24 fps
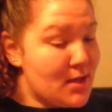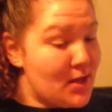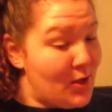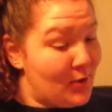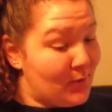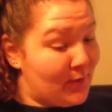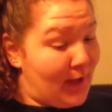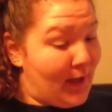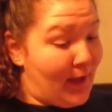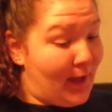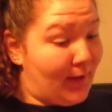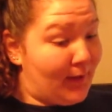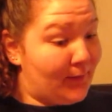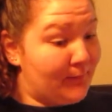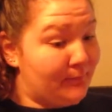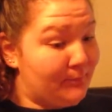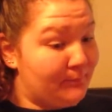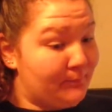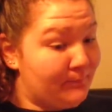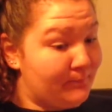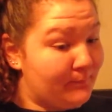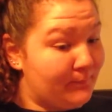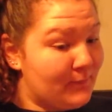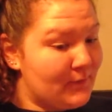Okay.
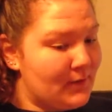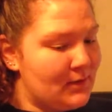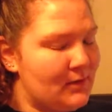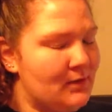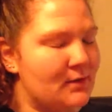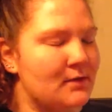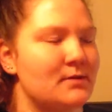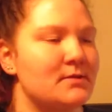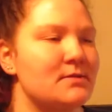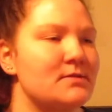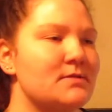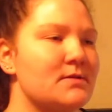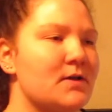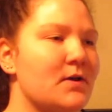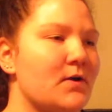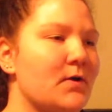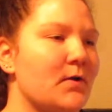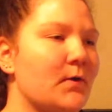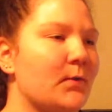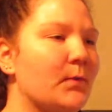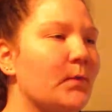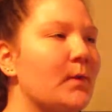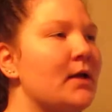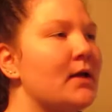
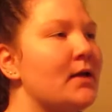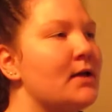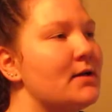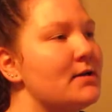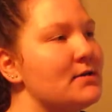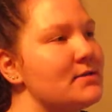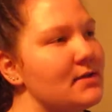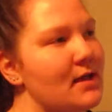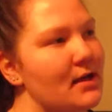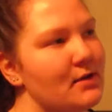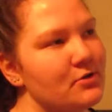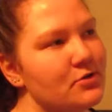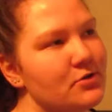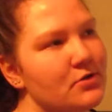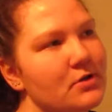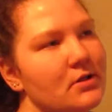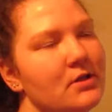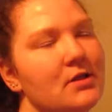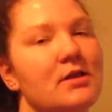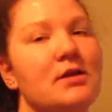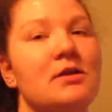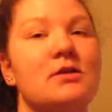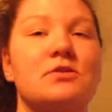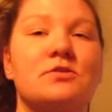So,
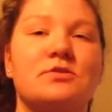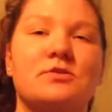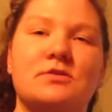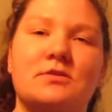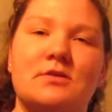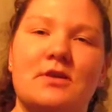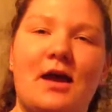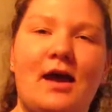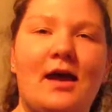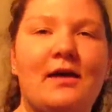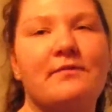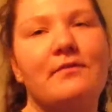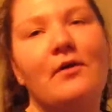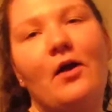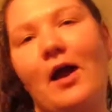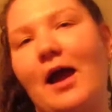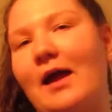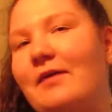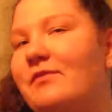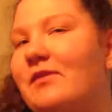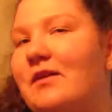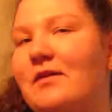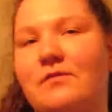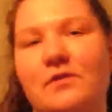essentially,
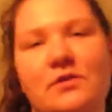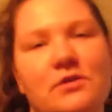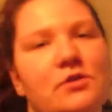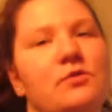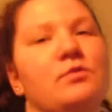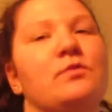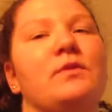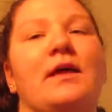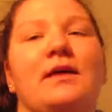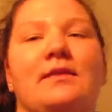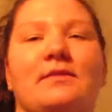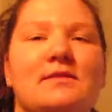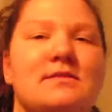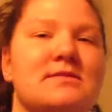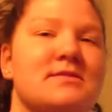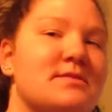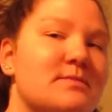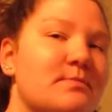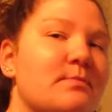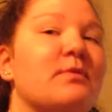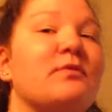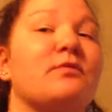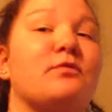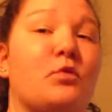I've given you, like,
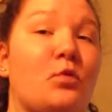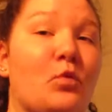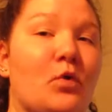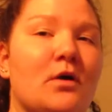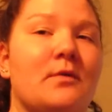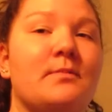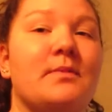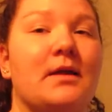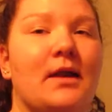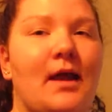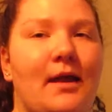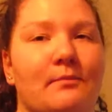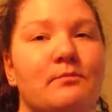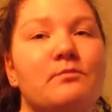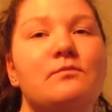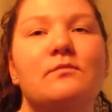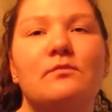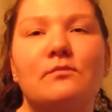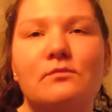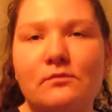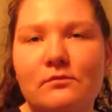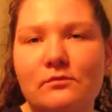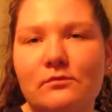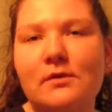this before, but I'm
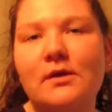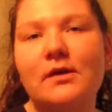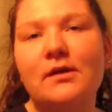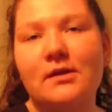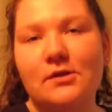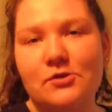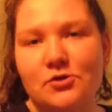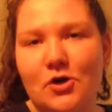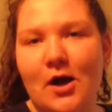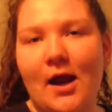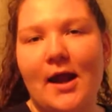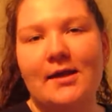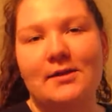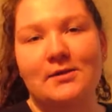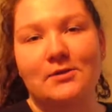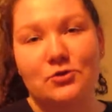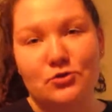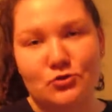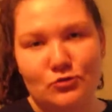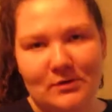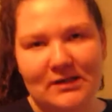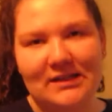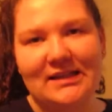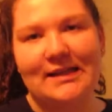really trying to
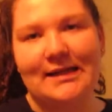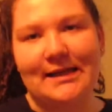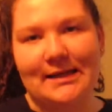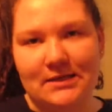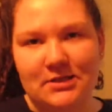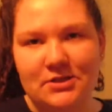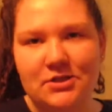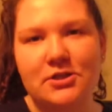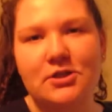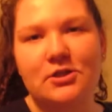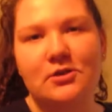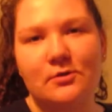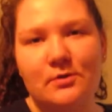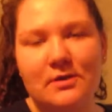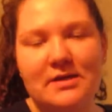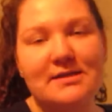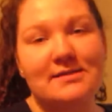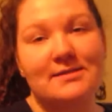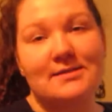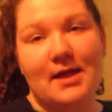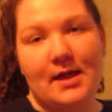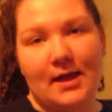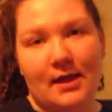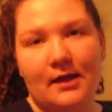drill it into you
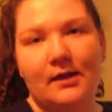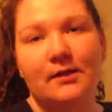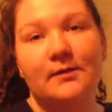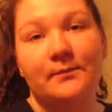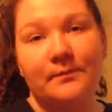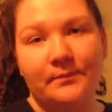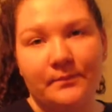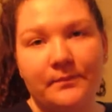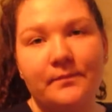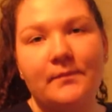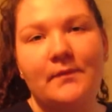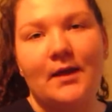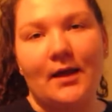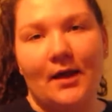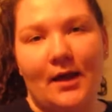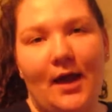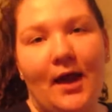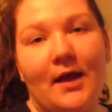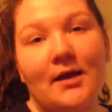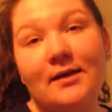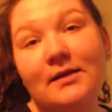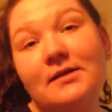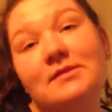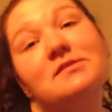because, like,
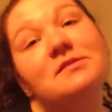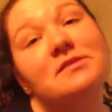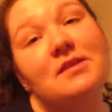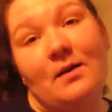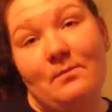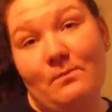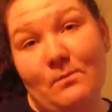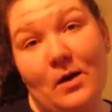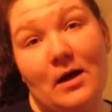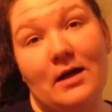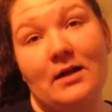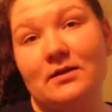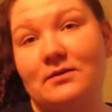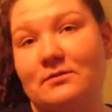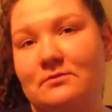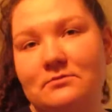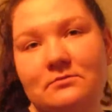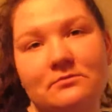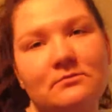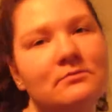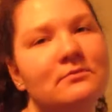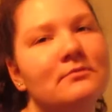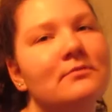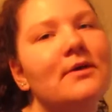I need someone.
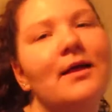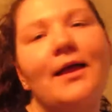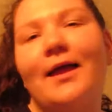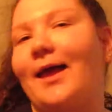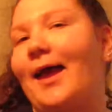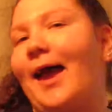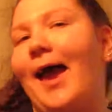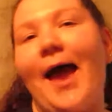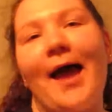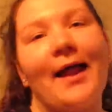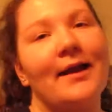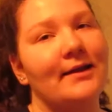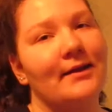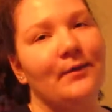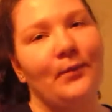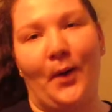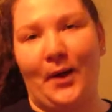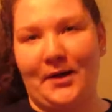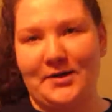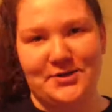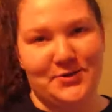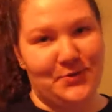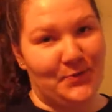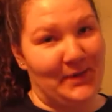Anyone
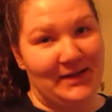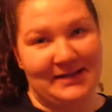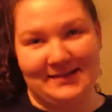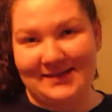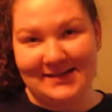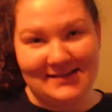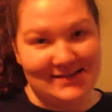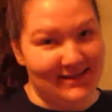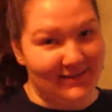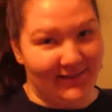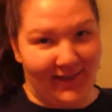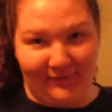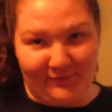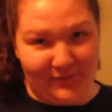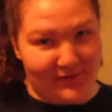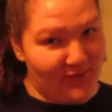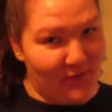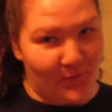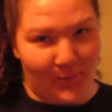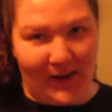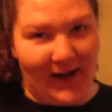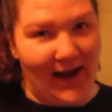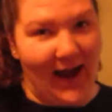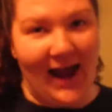to read this and love it
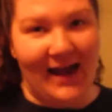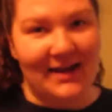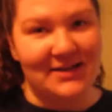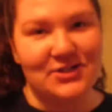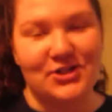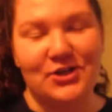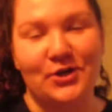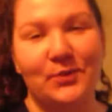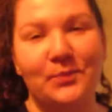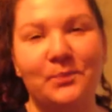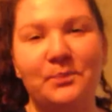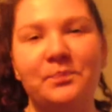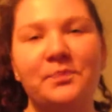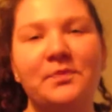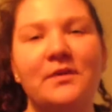the way I do.